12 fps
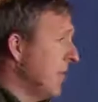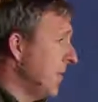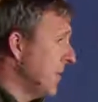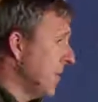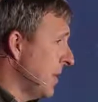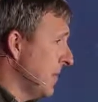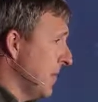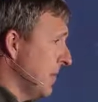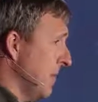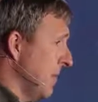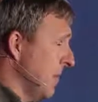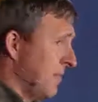And there's all
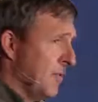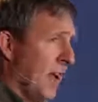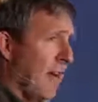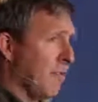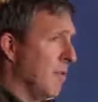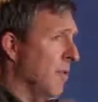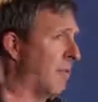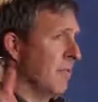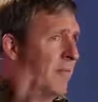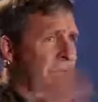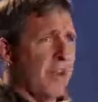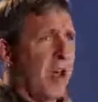sorts of software
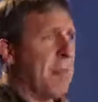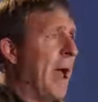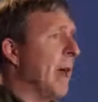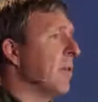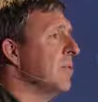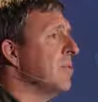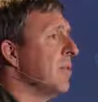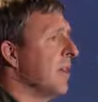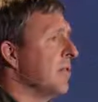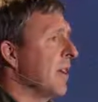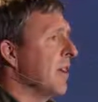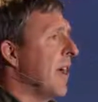thought patterns and
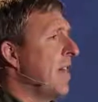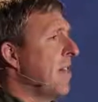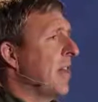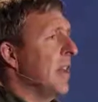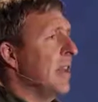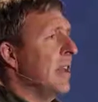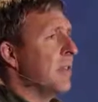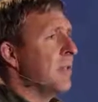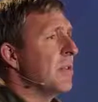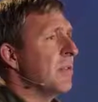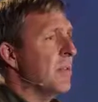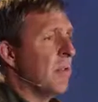things like that that can
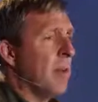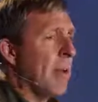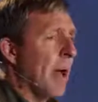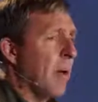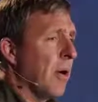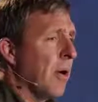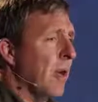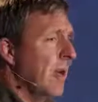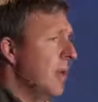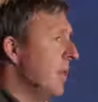increase your willpower.